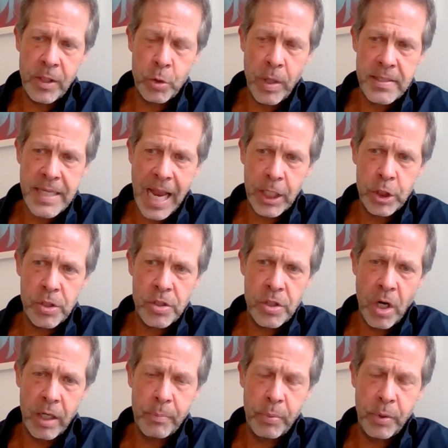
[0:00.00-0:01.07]
transactions
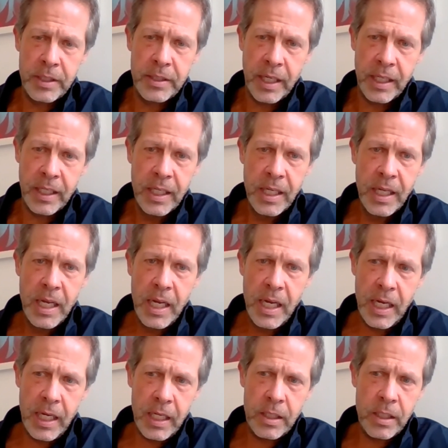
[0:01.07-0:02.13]
start printing,
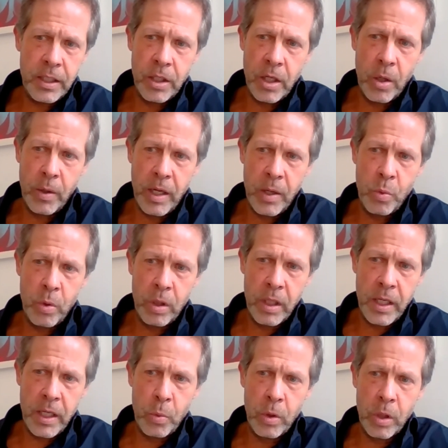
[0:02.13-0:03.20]
it
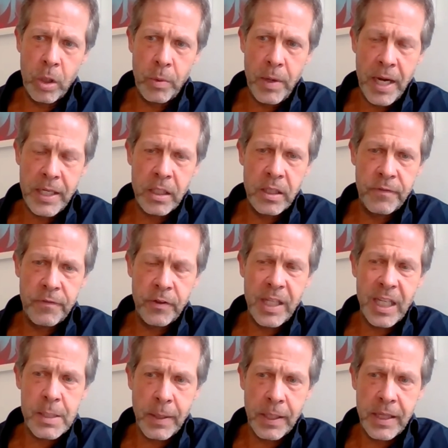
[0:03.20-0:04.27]
will create a different
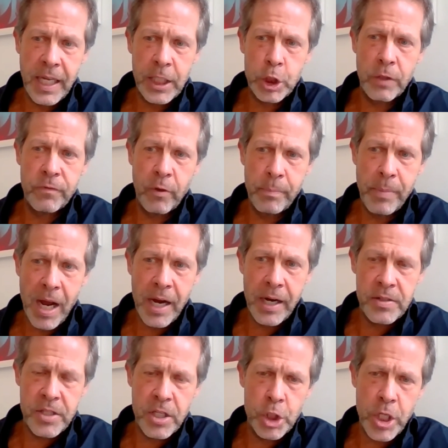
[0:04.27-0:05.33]
expectation for
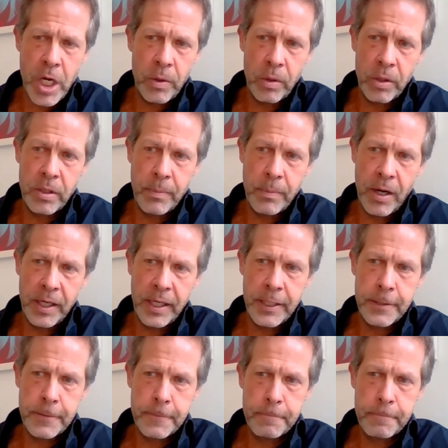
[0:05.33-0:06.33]
buyers in general in the market.